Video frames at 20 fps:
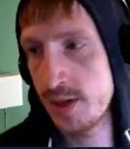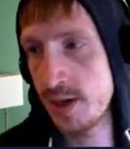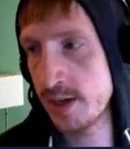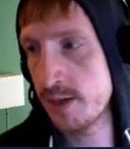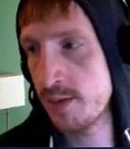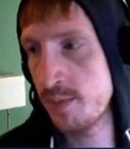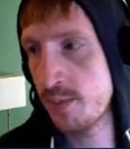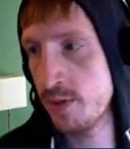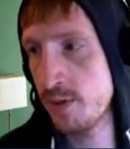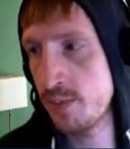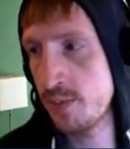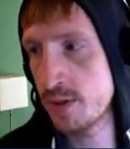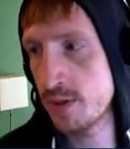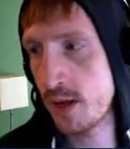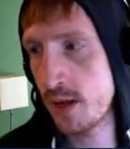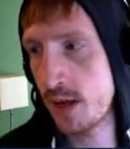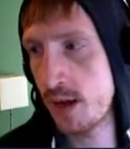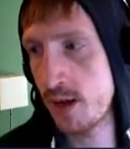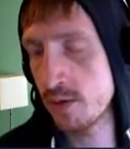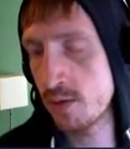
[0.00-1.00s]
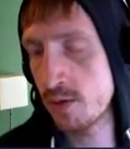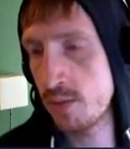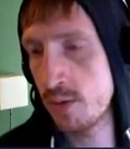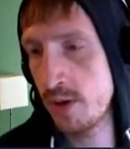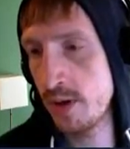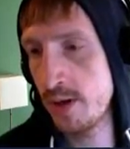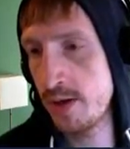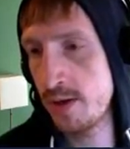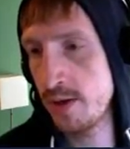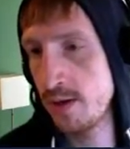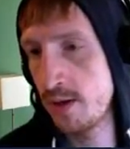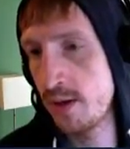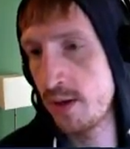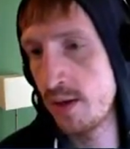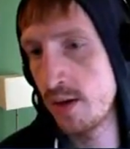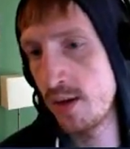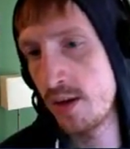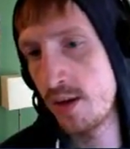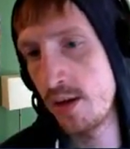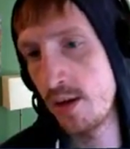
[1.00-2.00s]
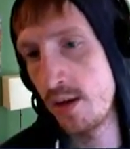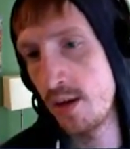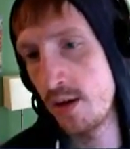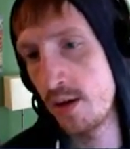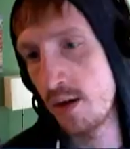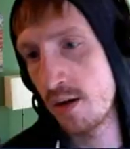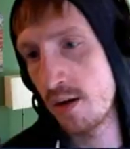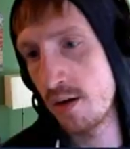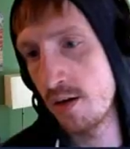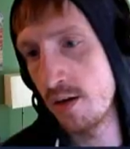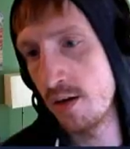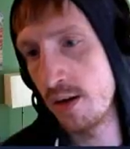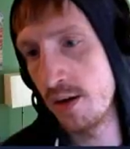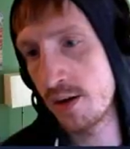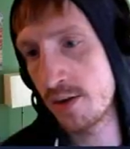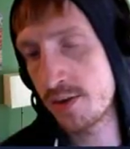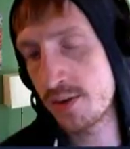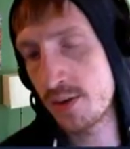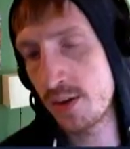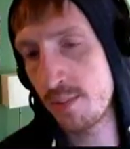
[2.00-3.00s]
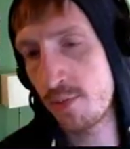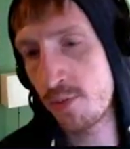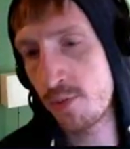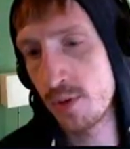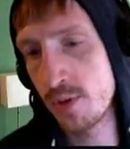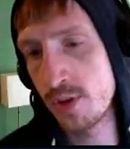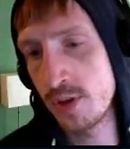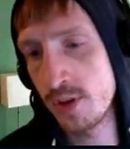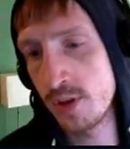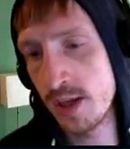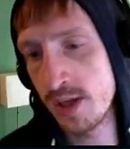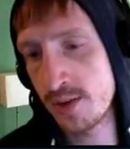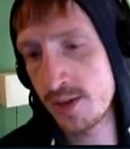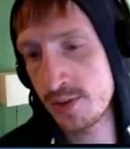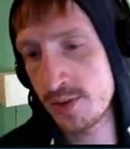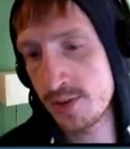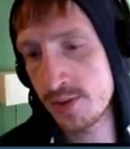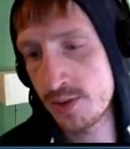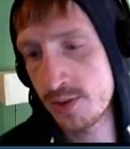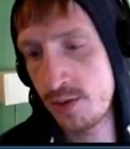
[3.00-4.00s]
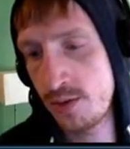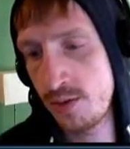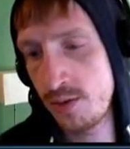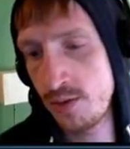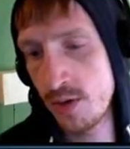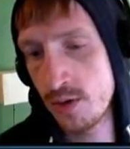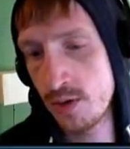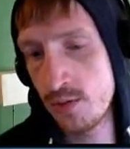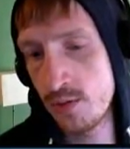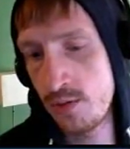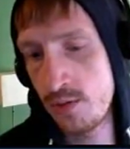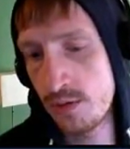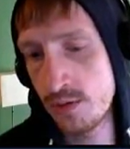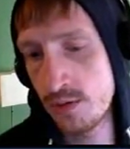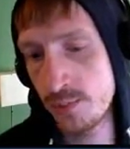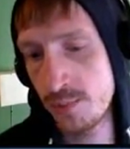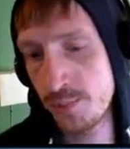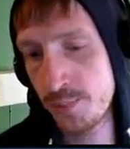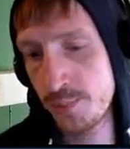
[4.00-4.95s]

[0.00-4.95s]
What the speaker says: I can pretty much auto-play, except for the last two nodes.